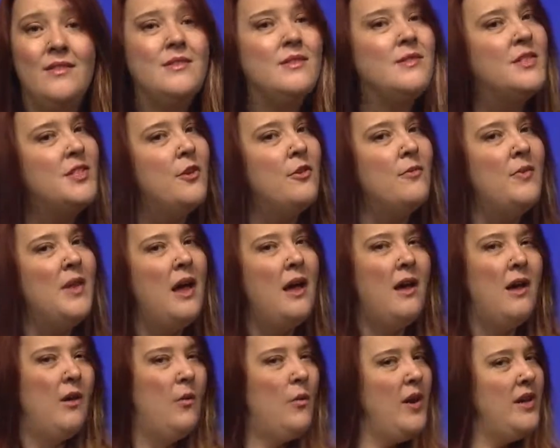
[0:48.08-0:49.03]
So,
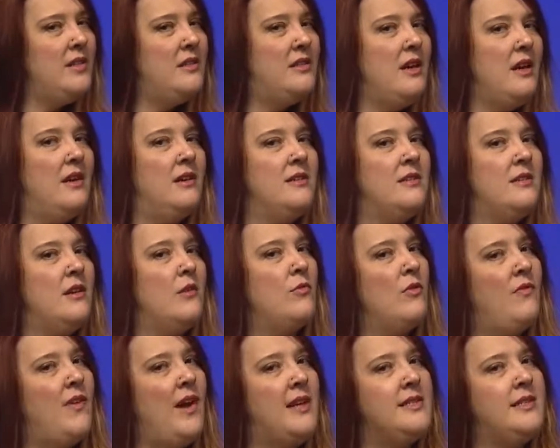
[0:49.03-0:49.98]
what does
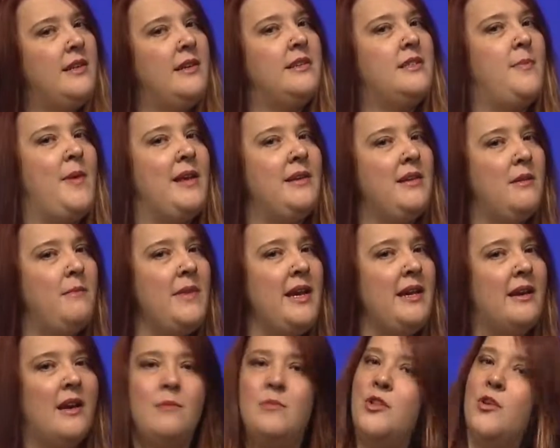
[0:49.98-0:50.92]
revised and expanded
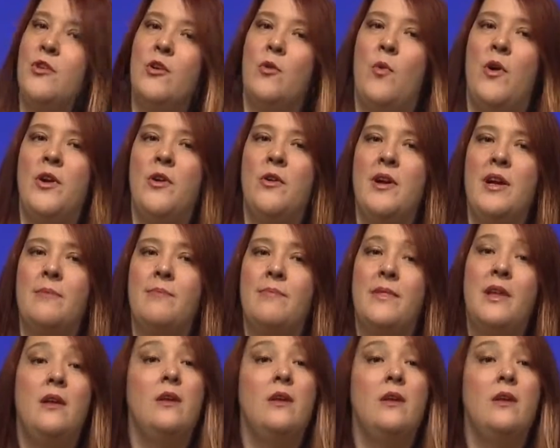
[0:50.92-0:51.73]
mean, I'm sure you're wondering?